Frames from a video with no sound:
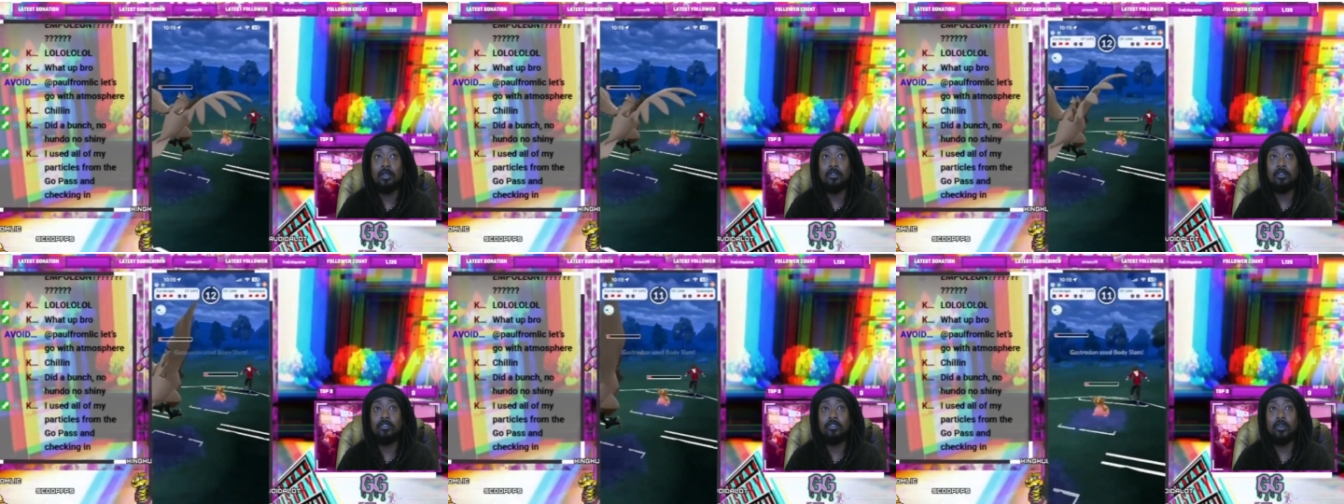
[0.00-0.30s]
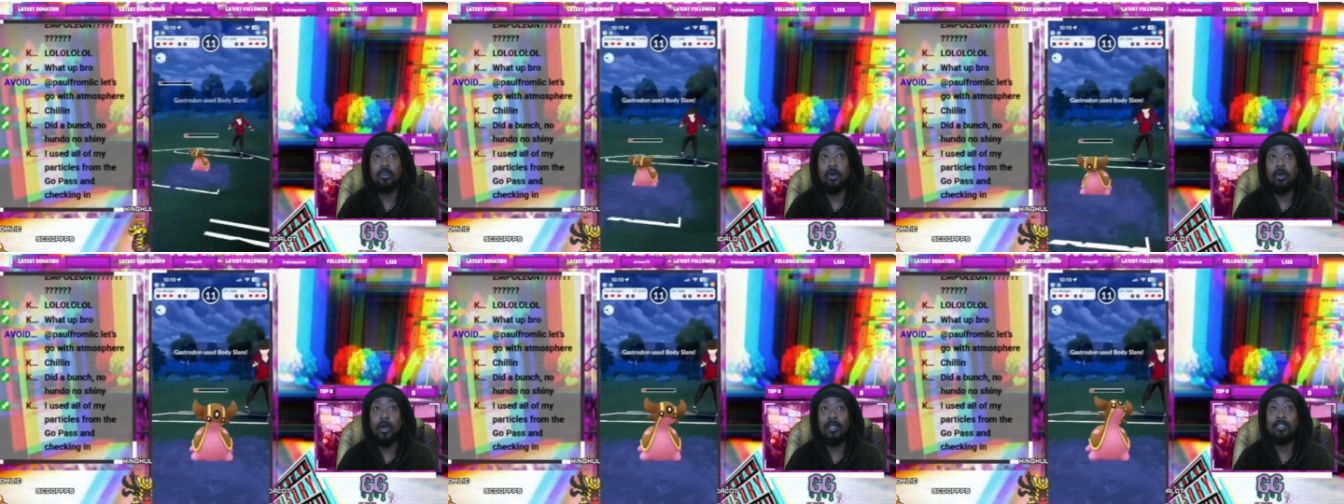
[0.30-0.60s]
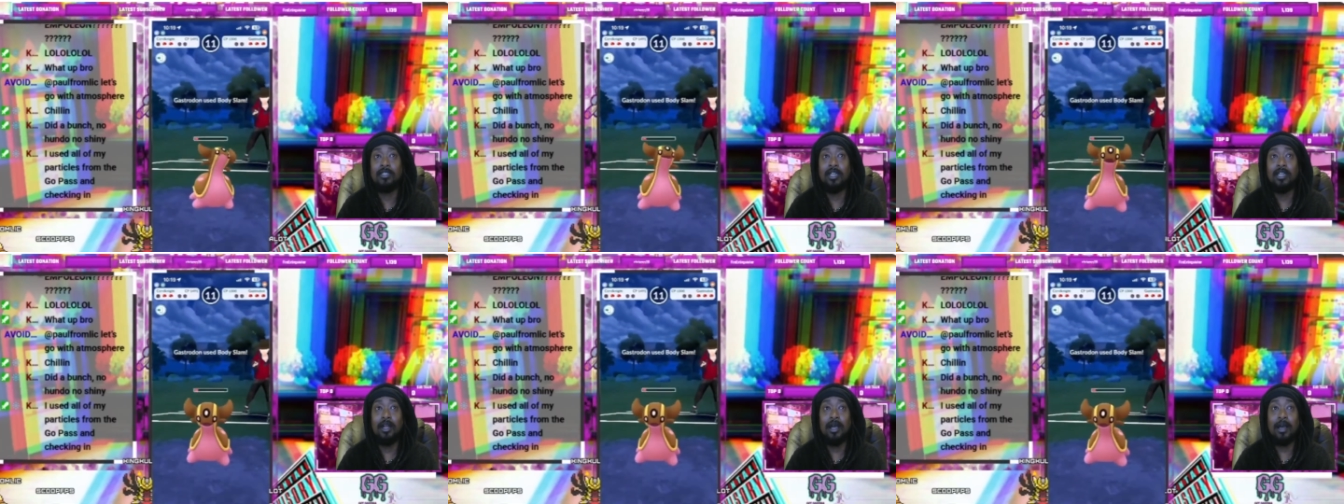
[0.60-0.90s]
so
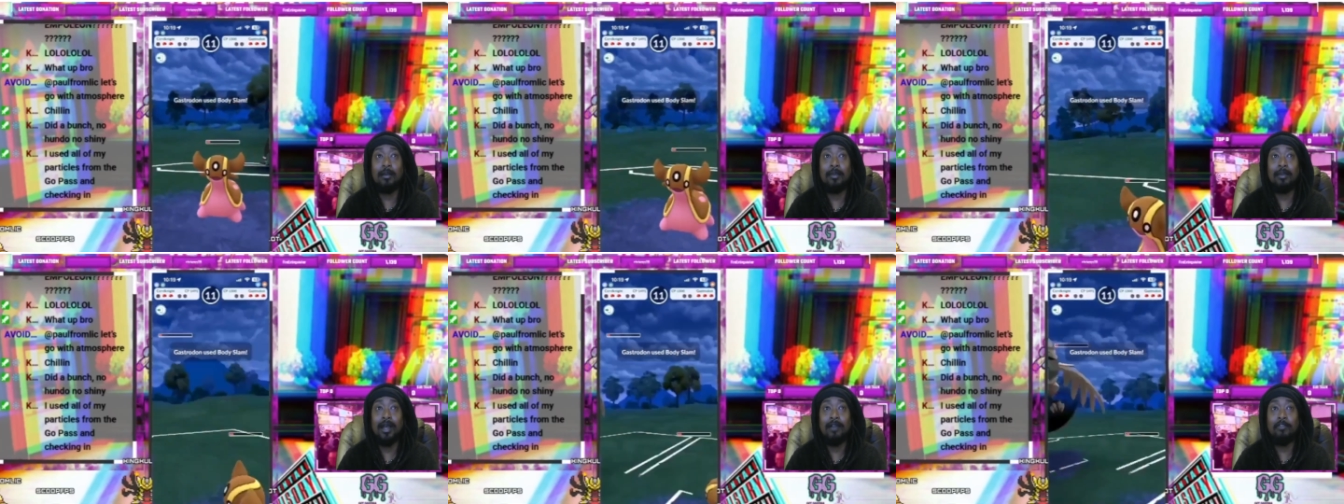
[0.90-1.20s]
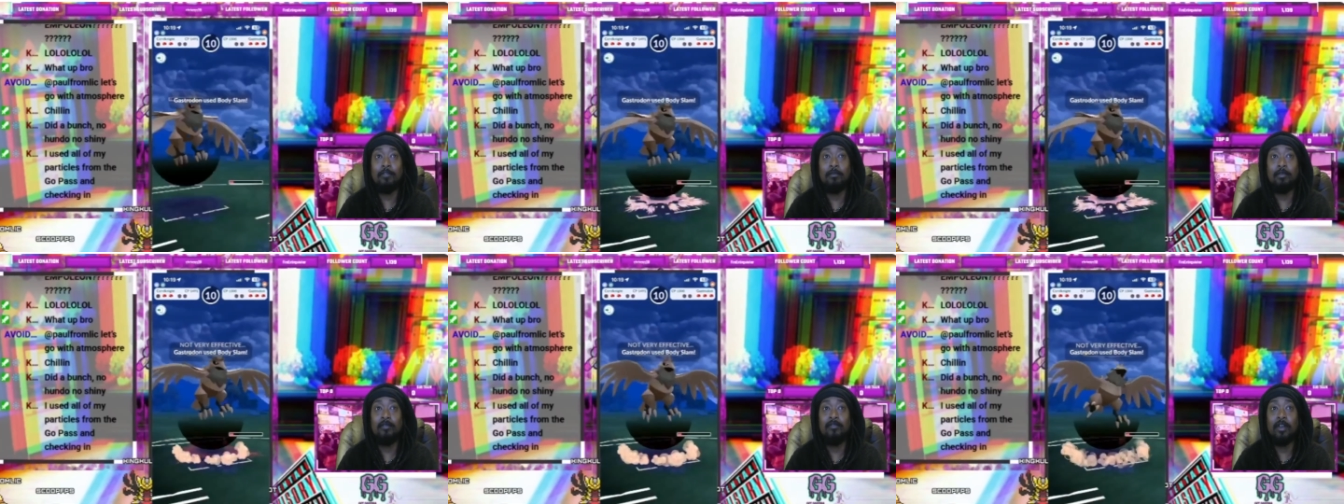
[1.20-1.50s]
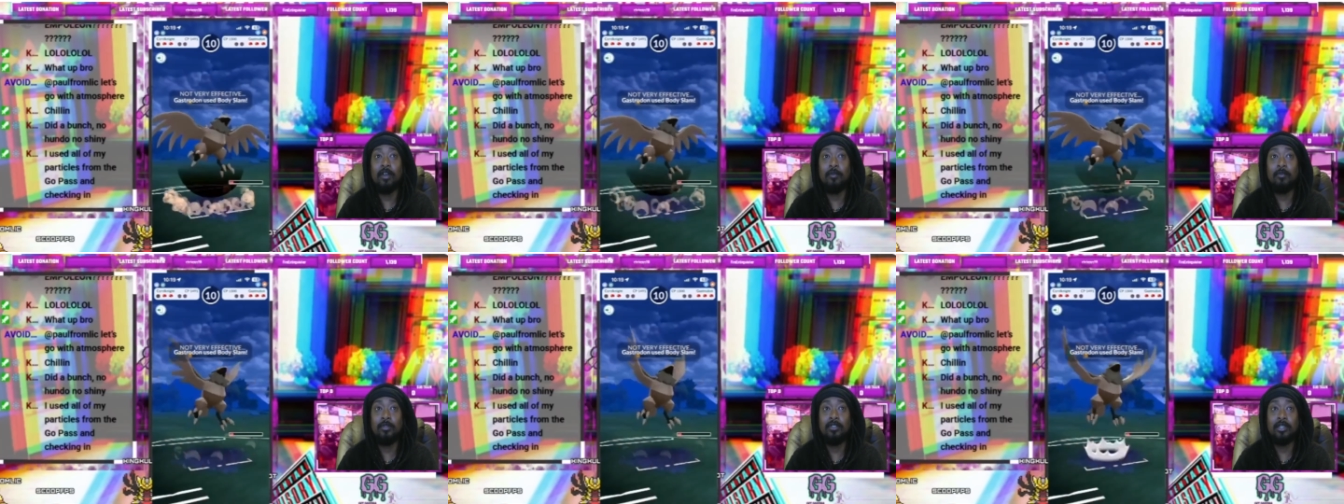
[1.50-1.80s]
I'm gonna have to be
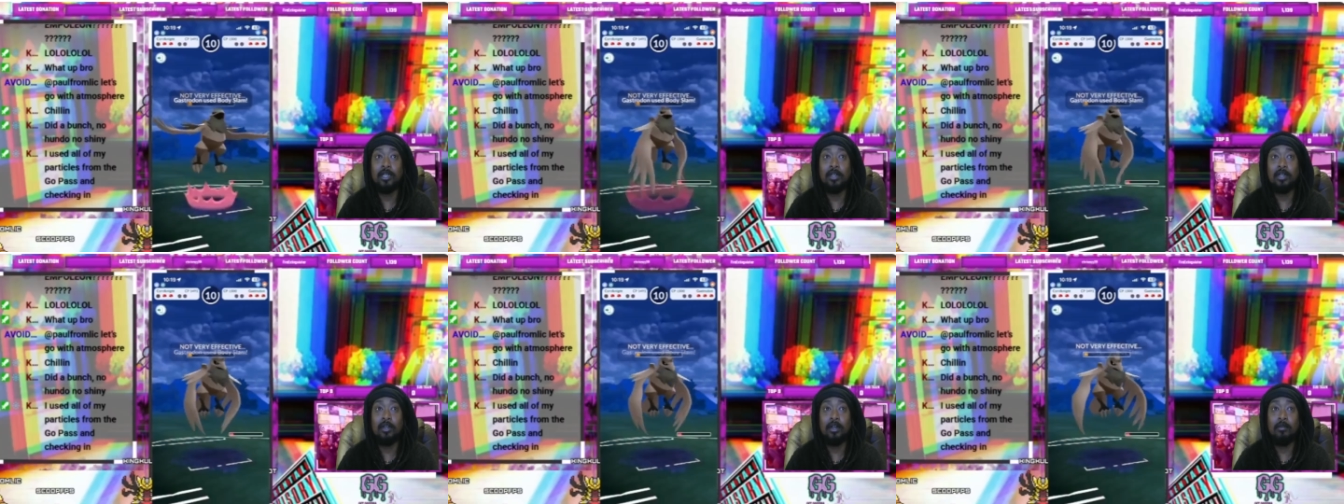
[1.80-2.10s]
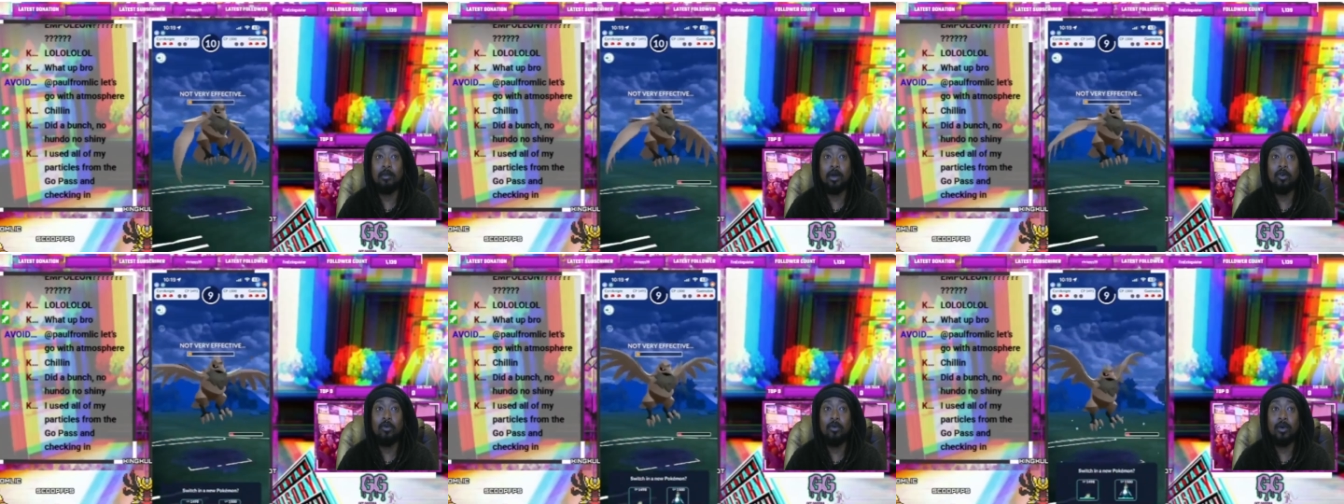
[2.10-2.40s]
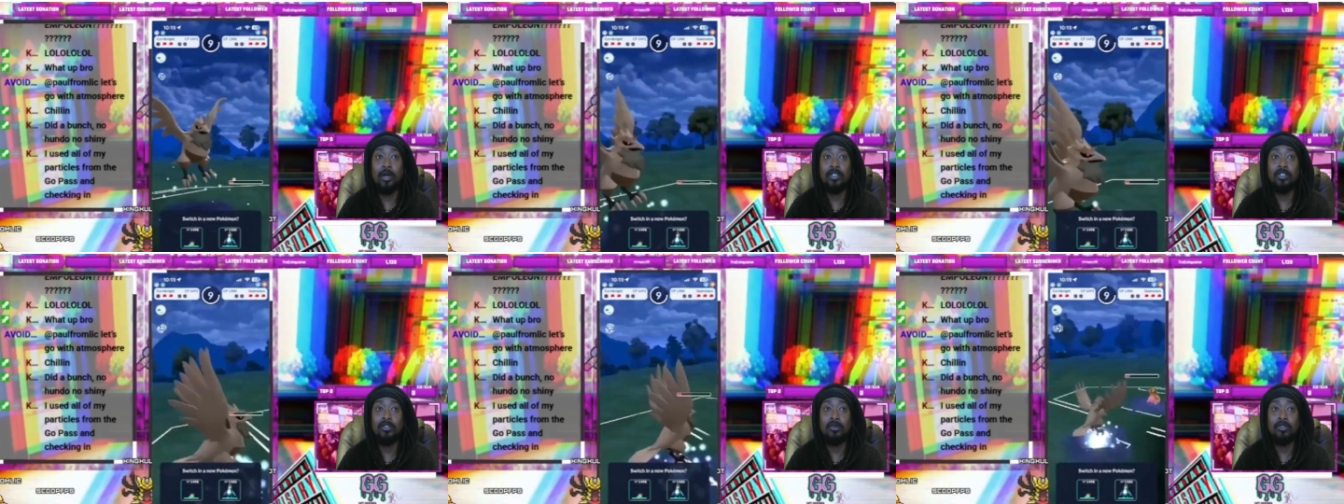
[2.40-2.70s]
very particular about who
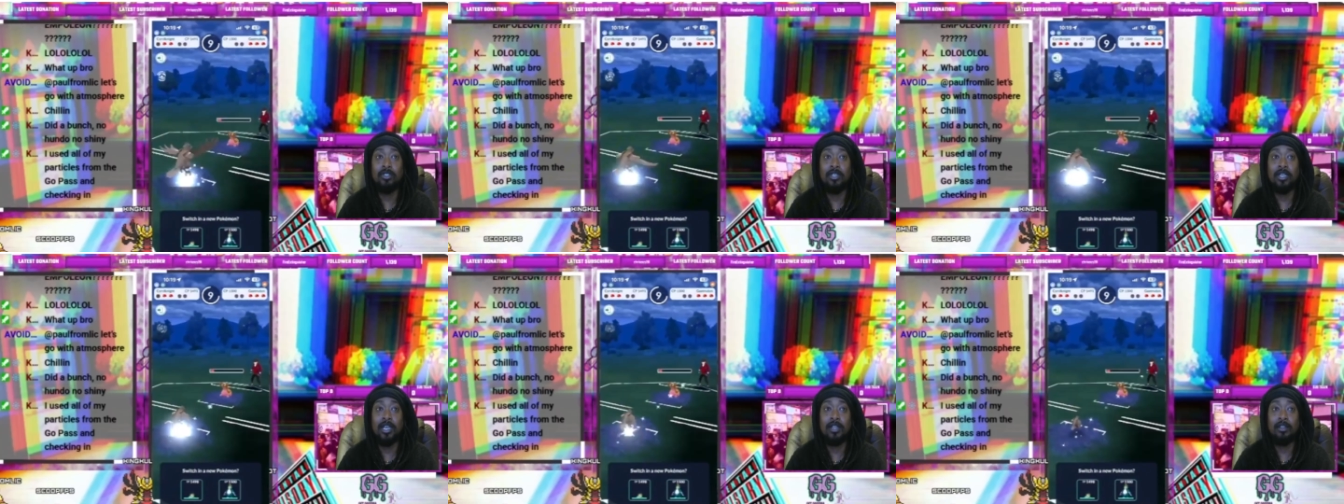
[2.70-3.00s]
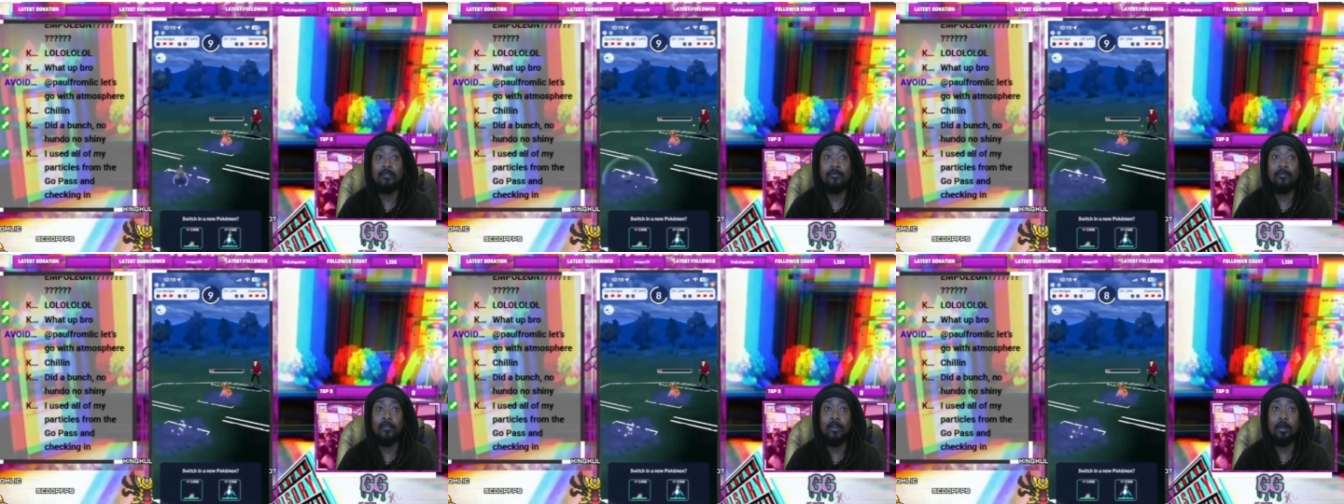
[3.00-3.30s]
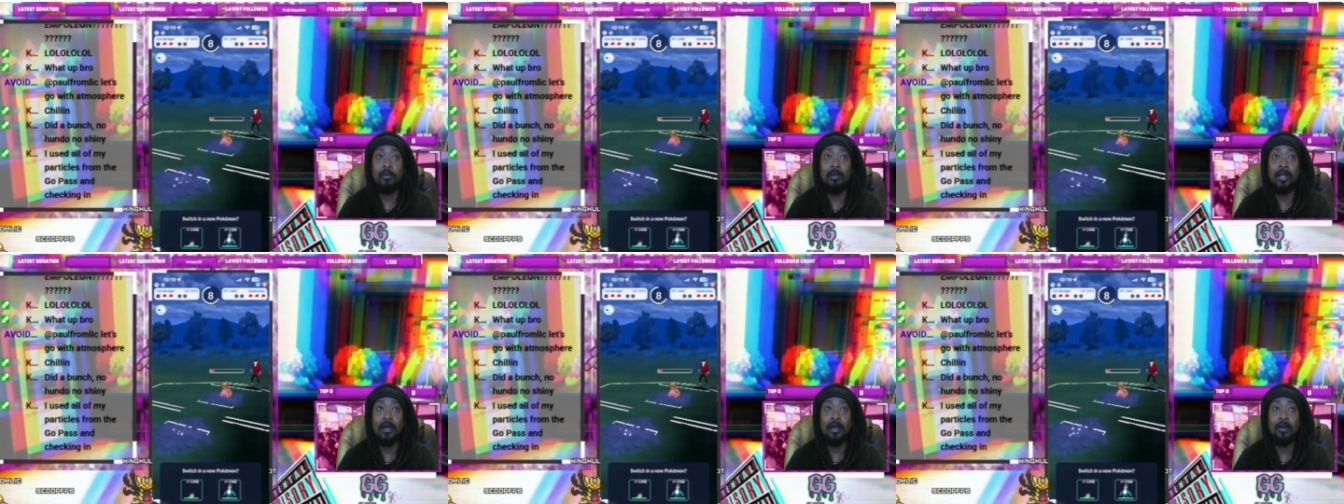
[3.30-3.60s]
I choose to get the
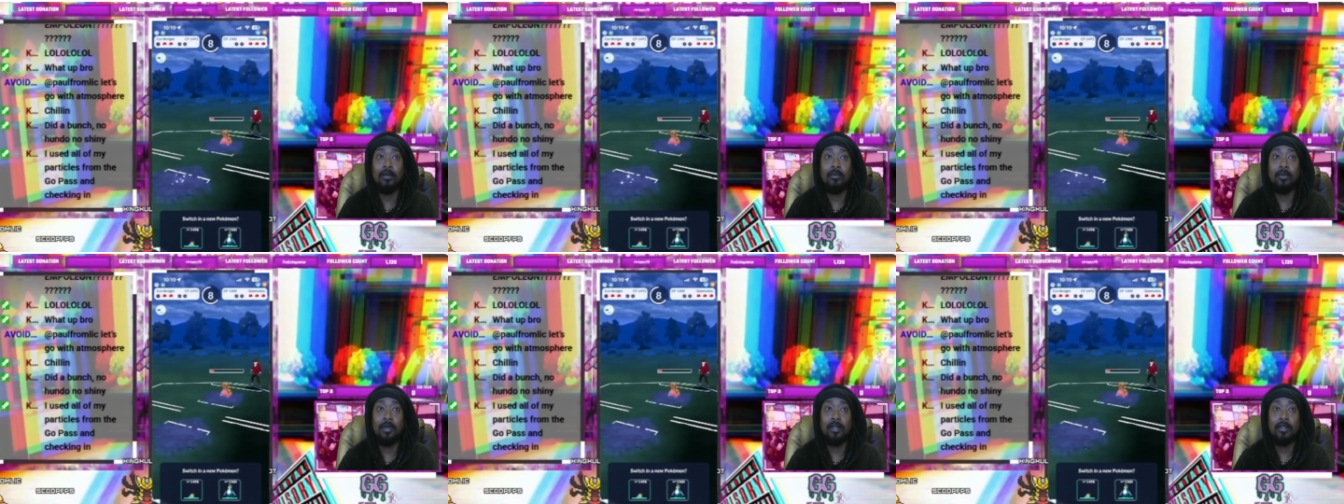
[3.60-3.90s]
farm down with.